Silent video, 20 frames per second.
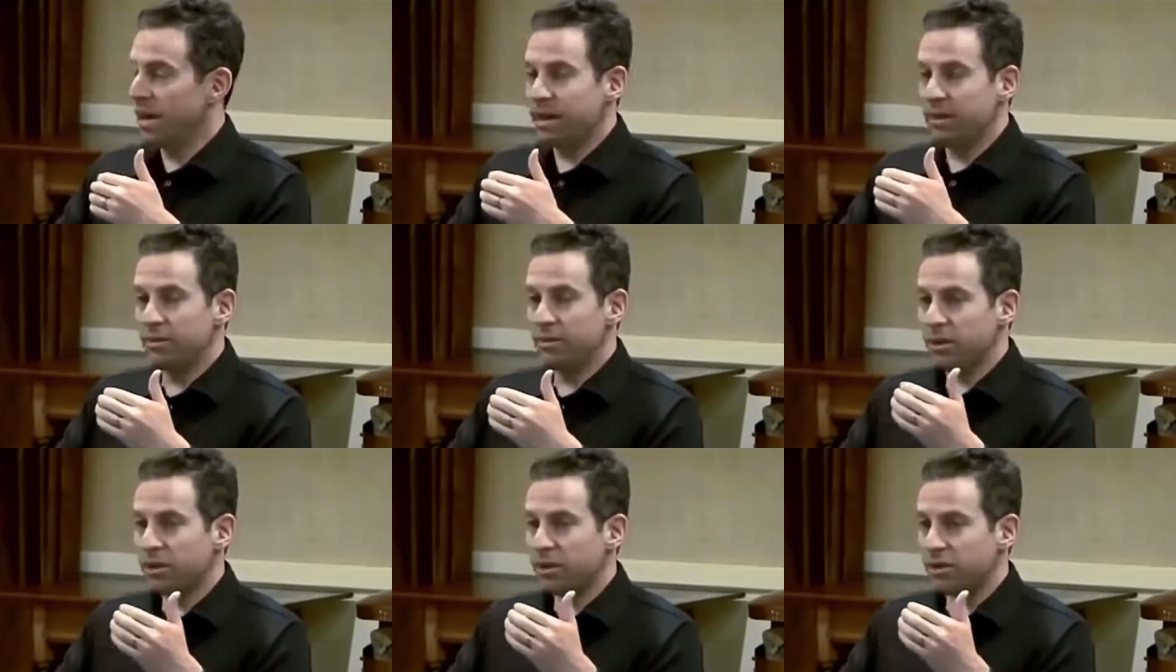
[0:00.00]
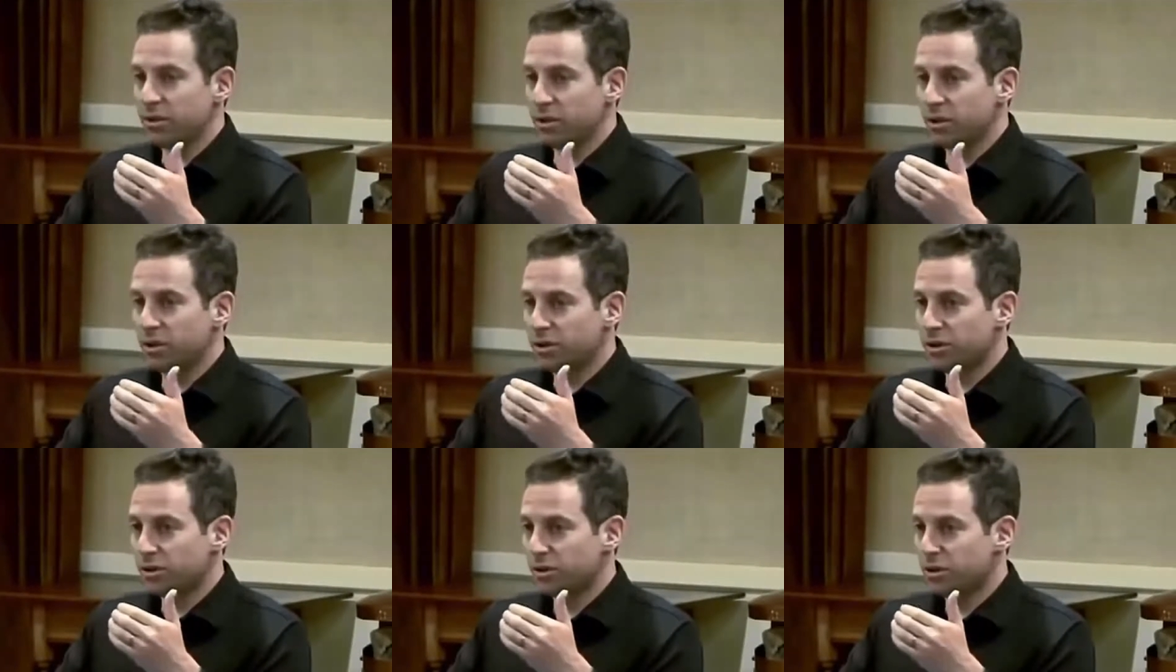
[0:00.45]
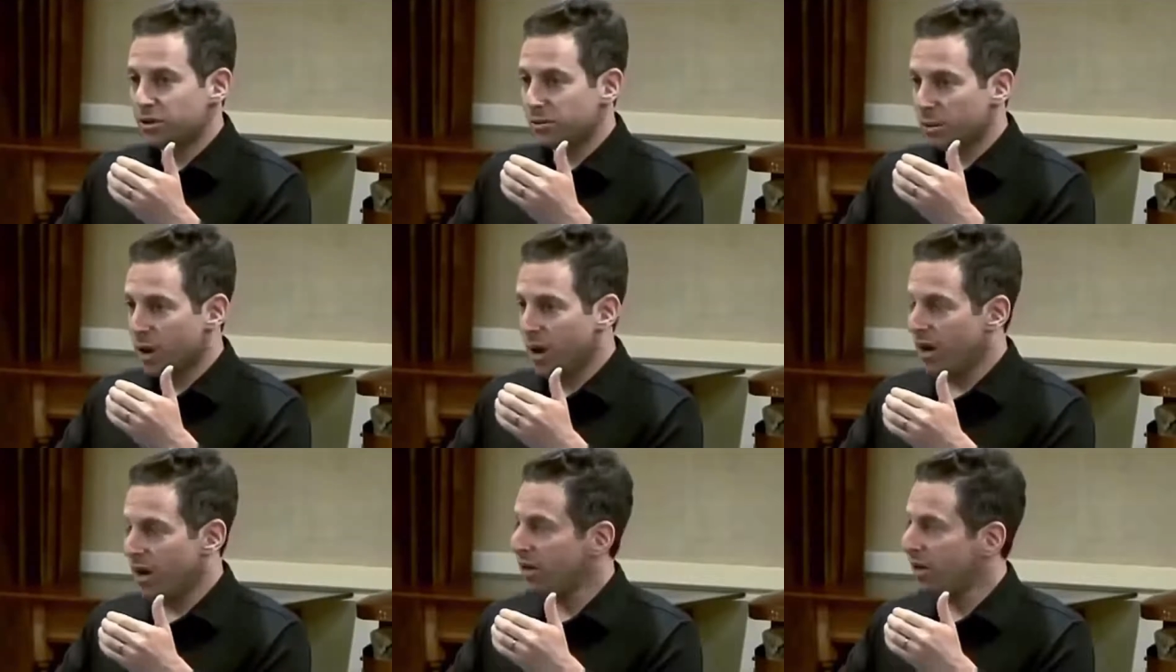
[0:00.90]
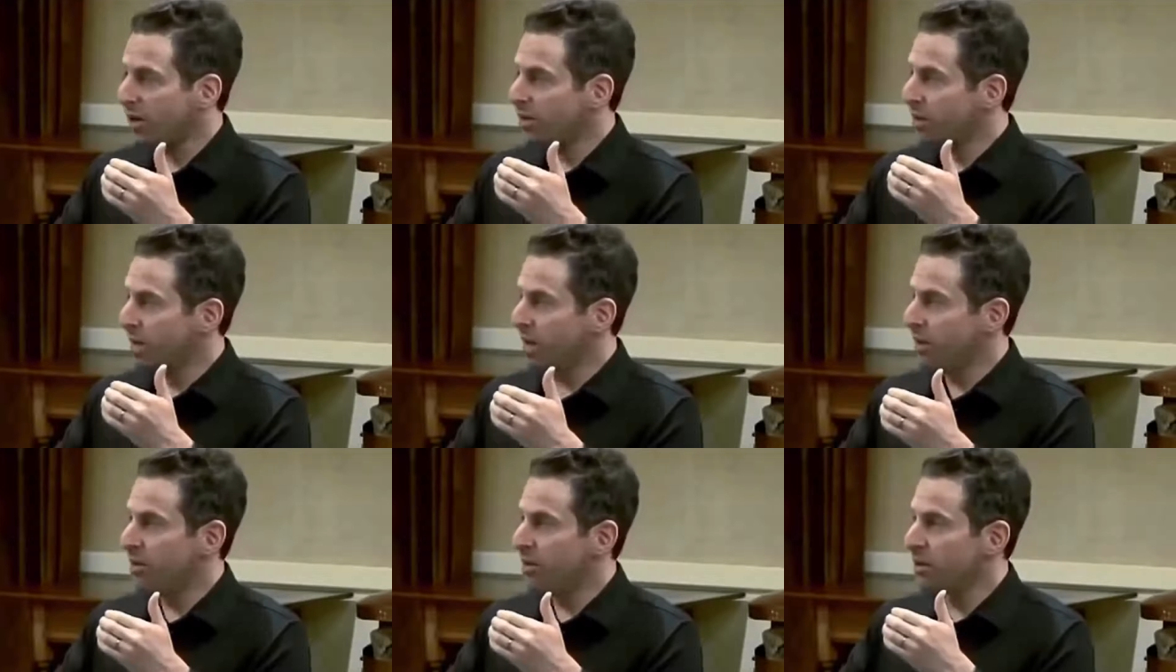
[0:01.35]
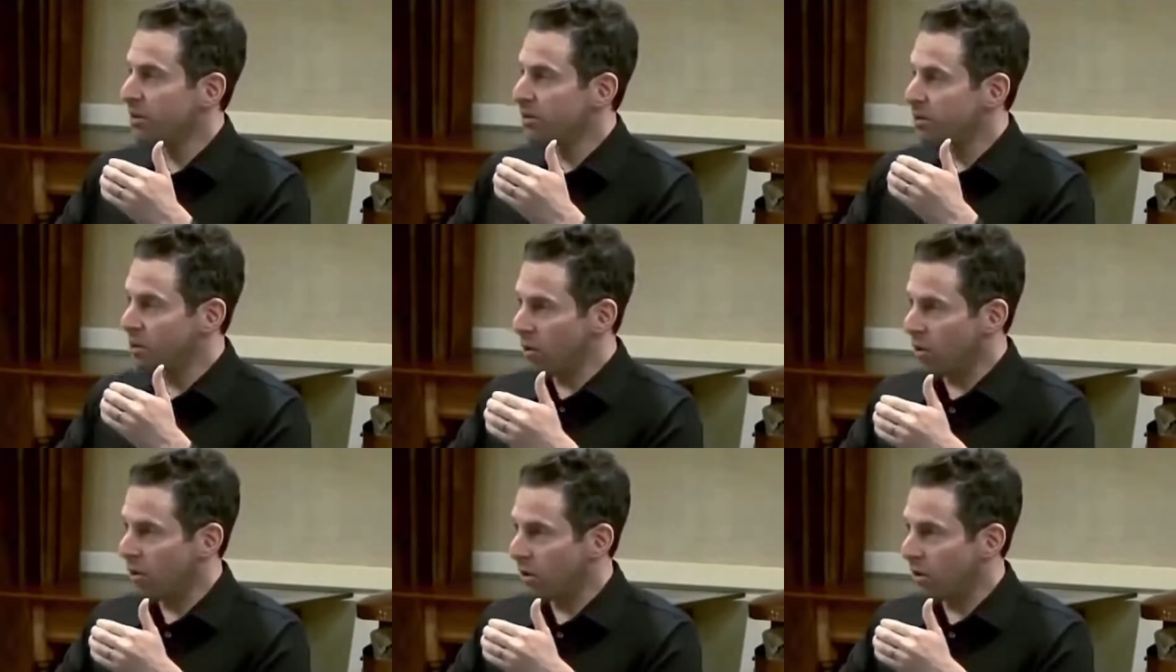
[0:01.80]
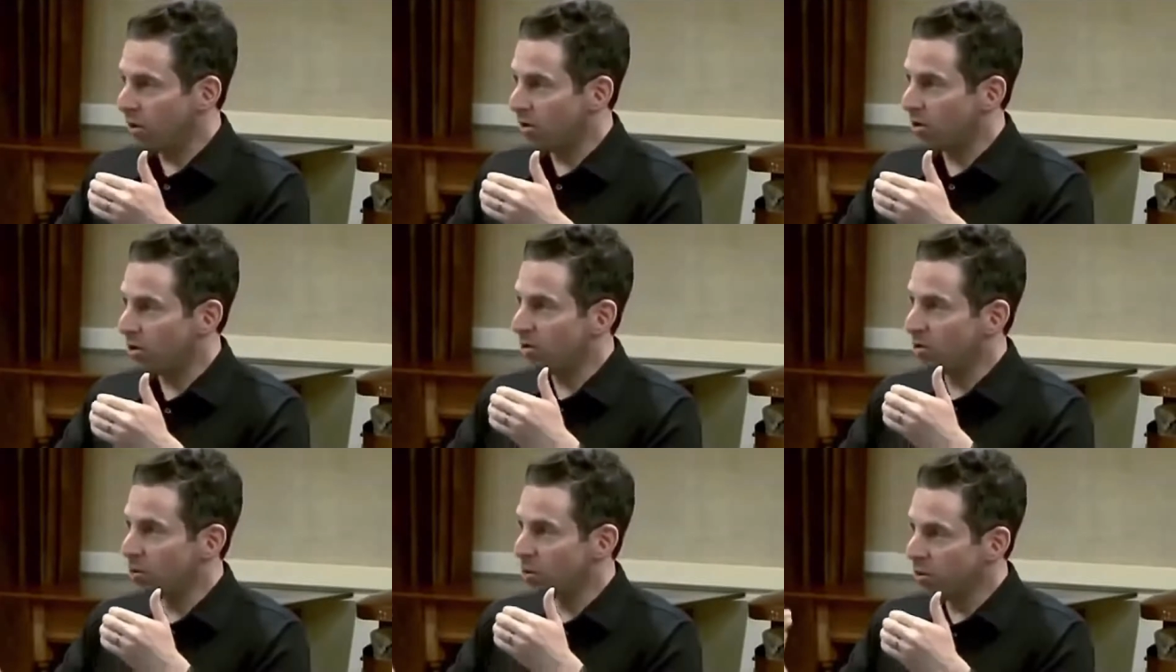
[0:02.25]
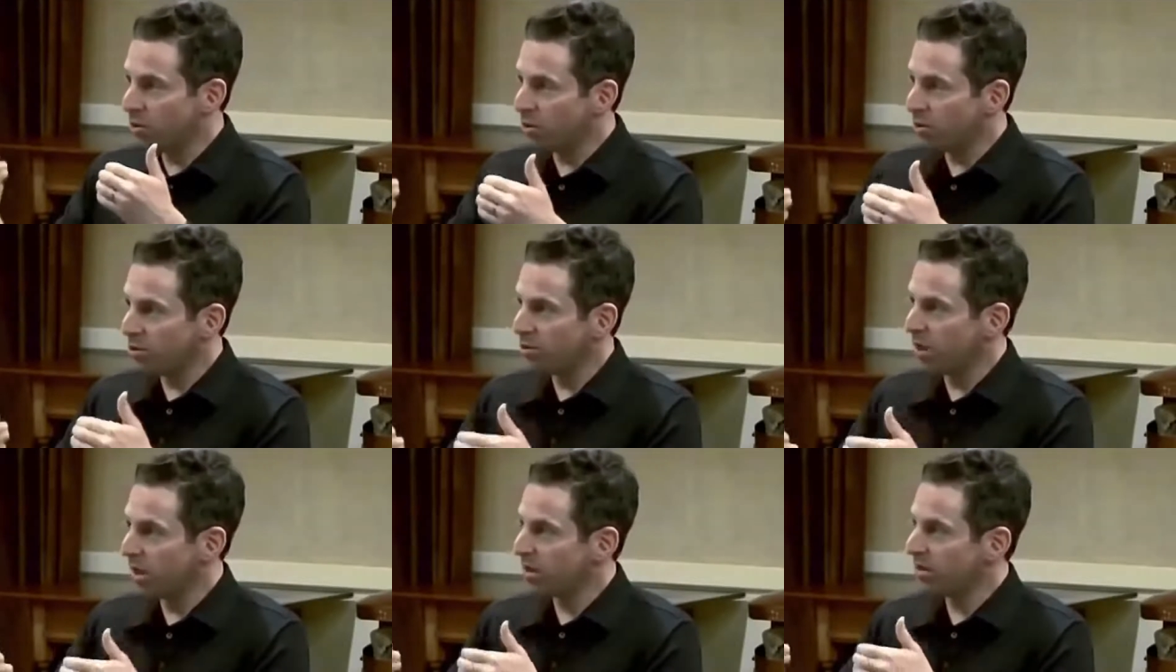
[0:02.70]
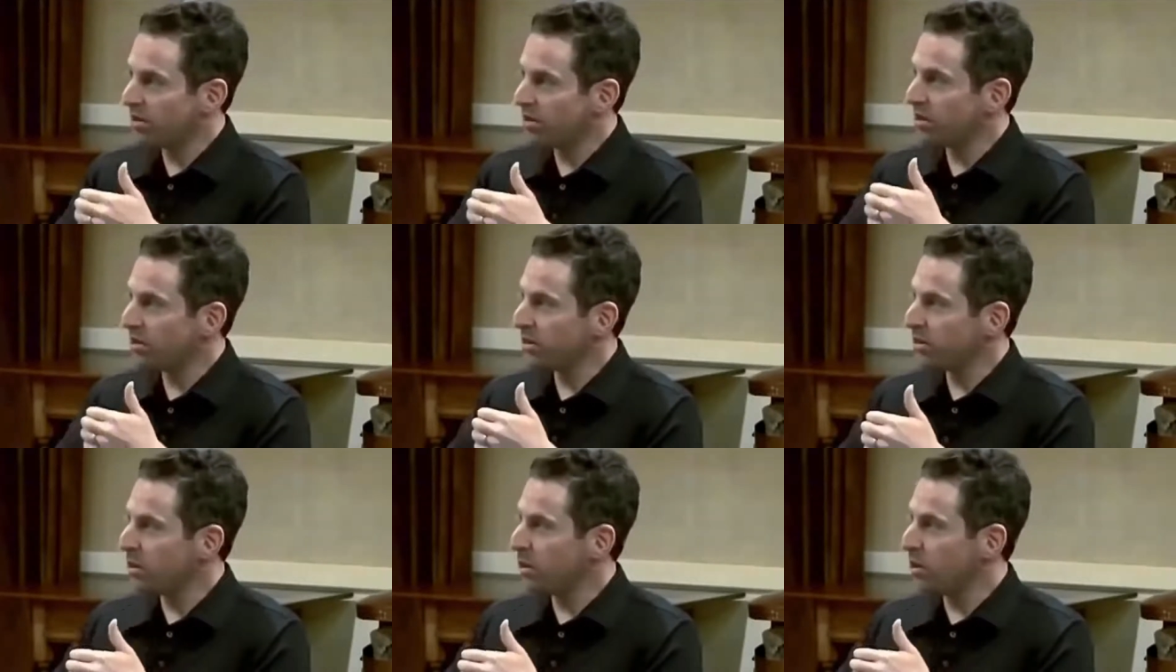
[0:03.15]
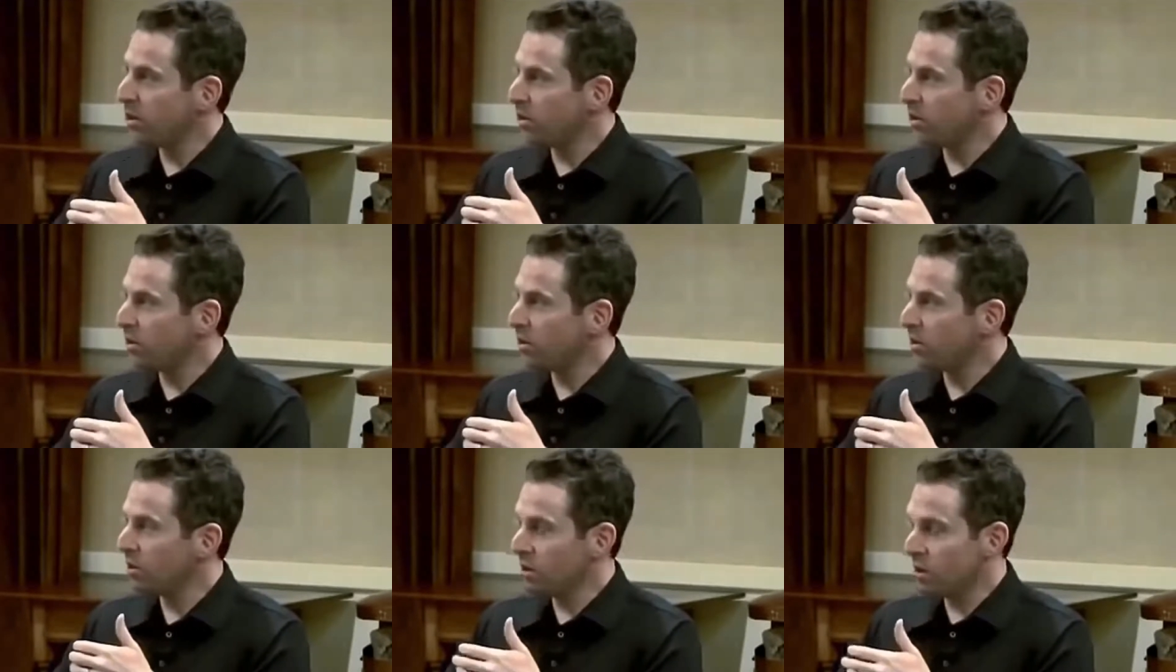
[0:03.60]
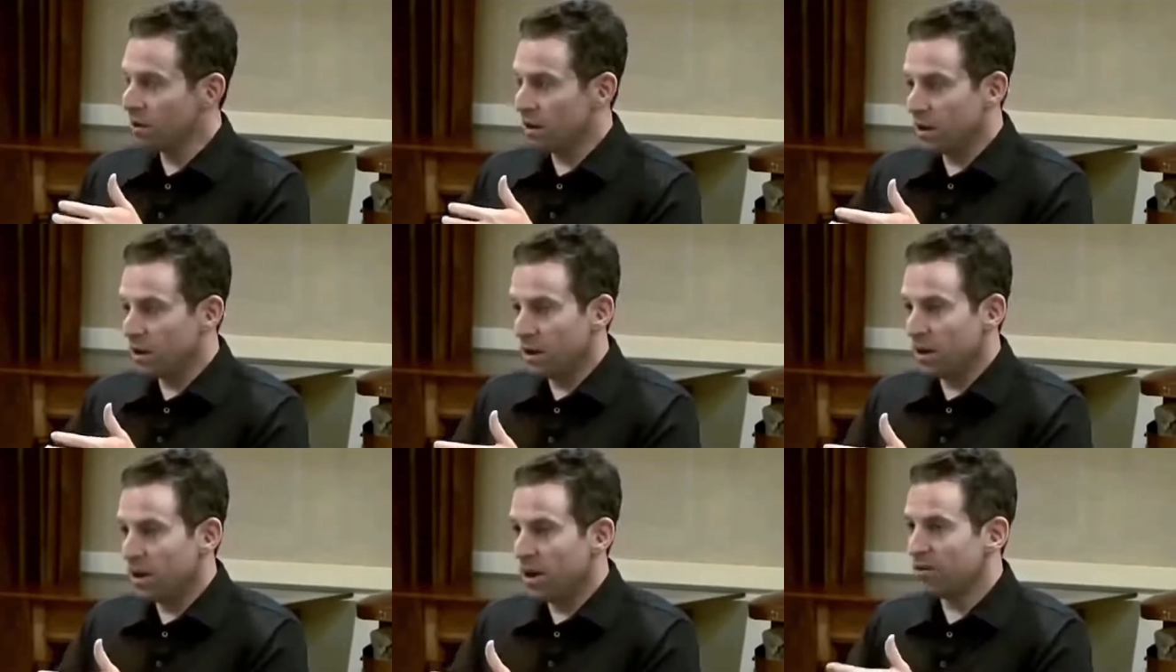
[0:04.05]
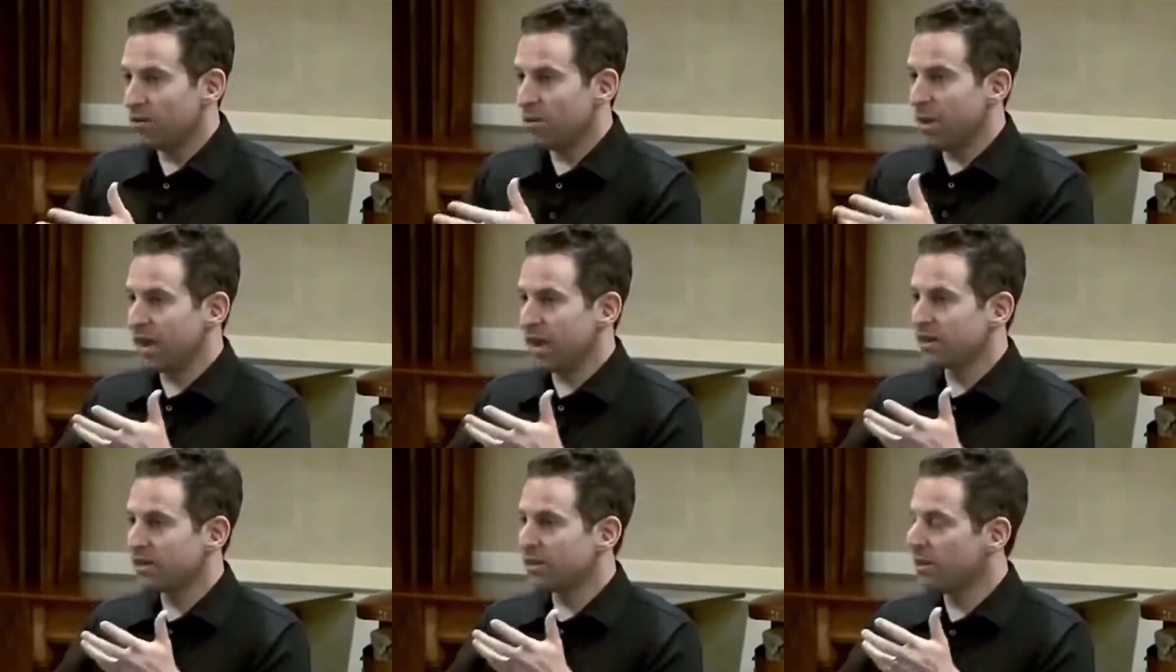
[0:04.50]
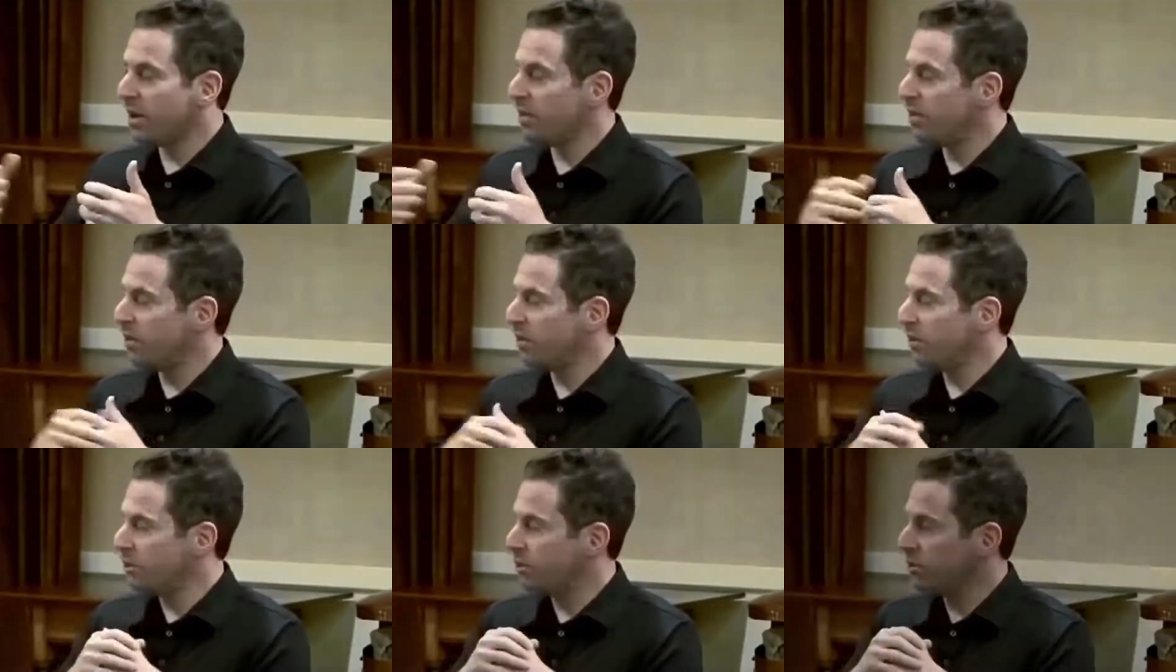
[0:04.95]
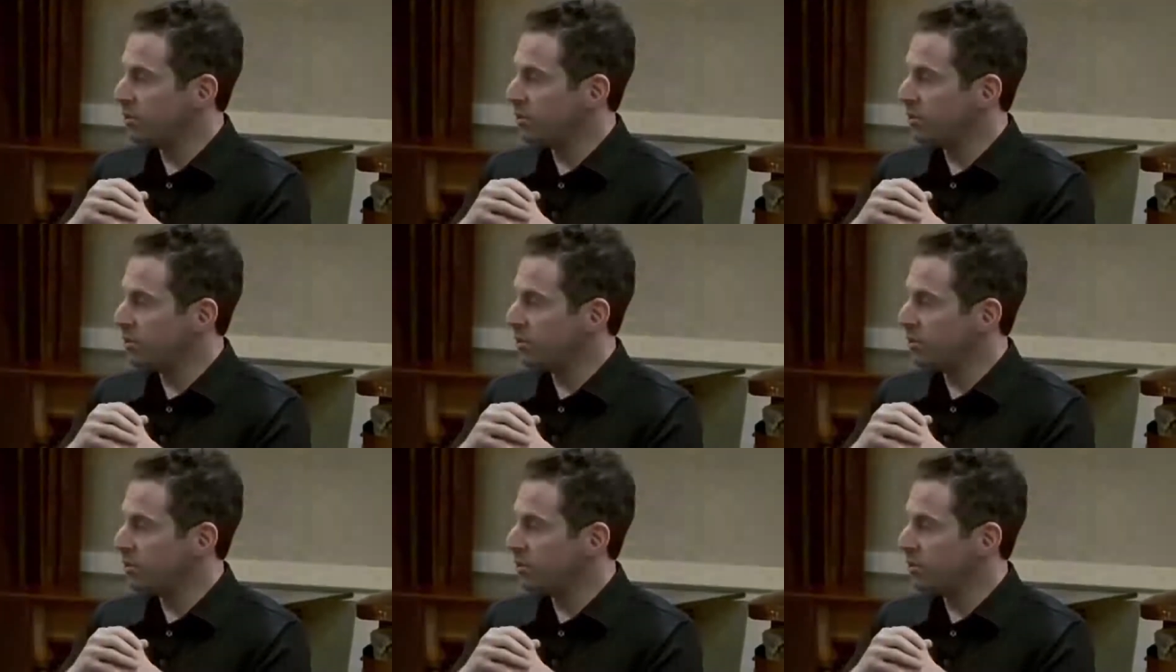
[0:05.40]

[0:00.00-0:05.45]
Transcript: And much of our intuitive morality may be wrong with respect to the goal of maximizing